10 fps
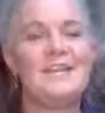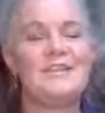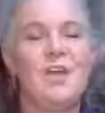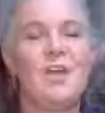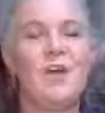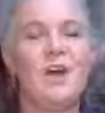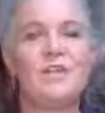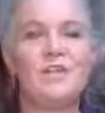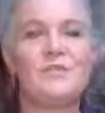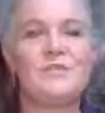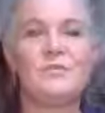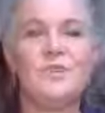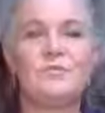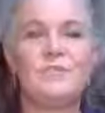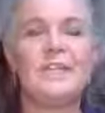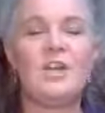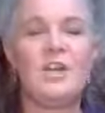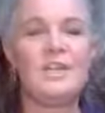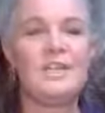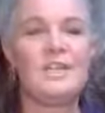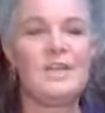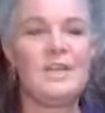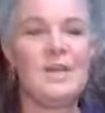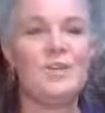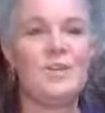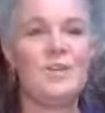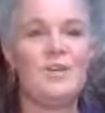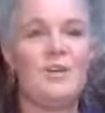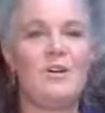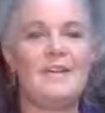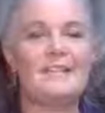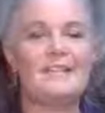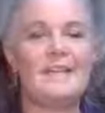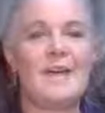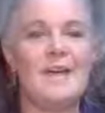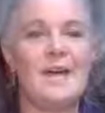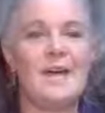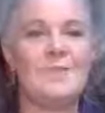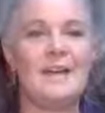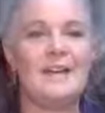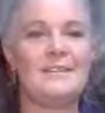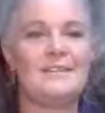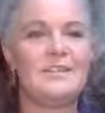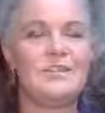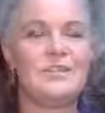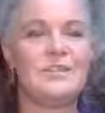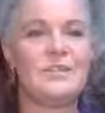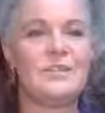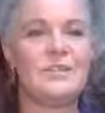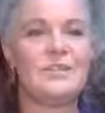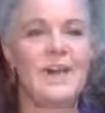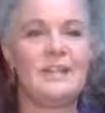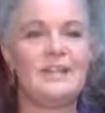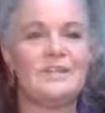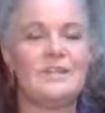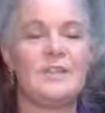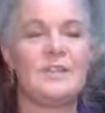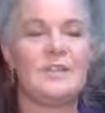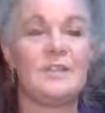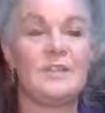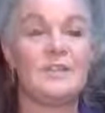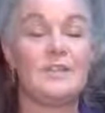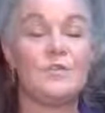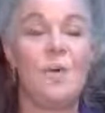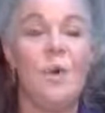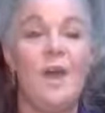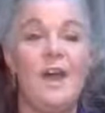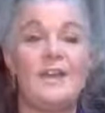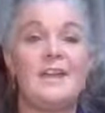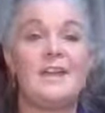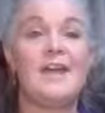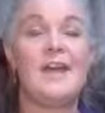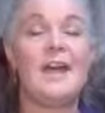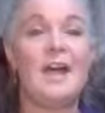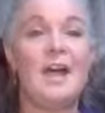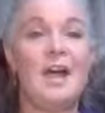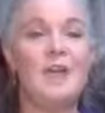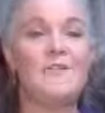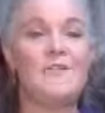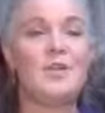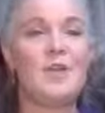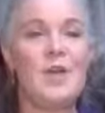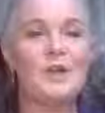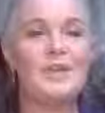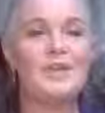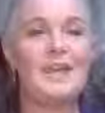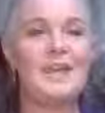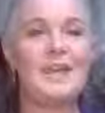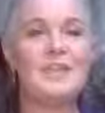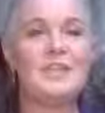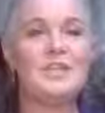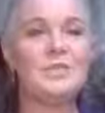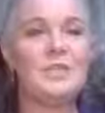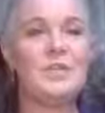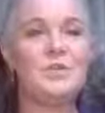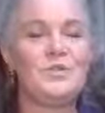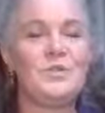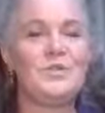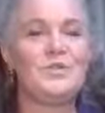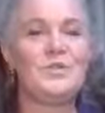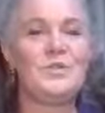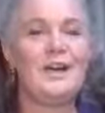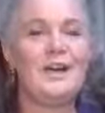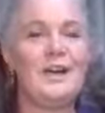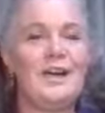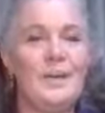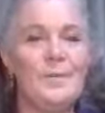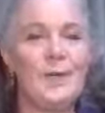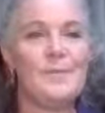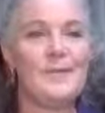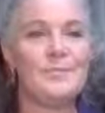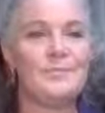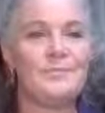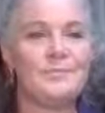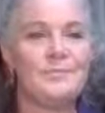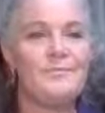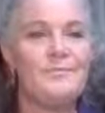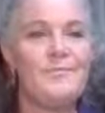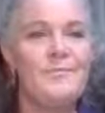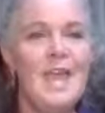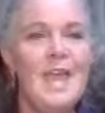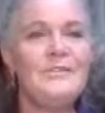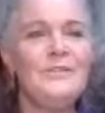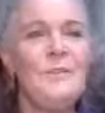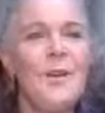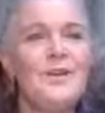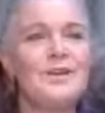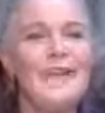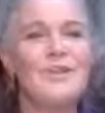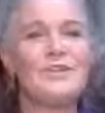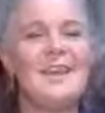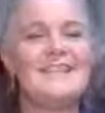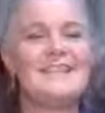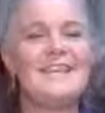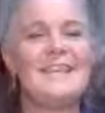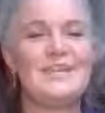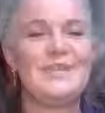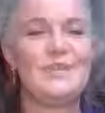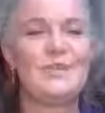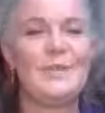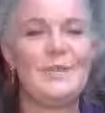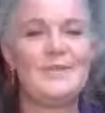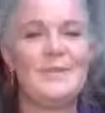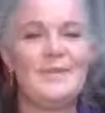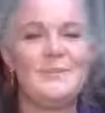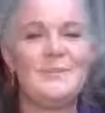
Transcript: So I just felt really guided to share with you guys about this crystal as well, and some of the reasons why I feel that it is a really good crystal at the moment. Hey Simone, hey Tracy, thanks for joining me.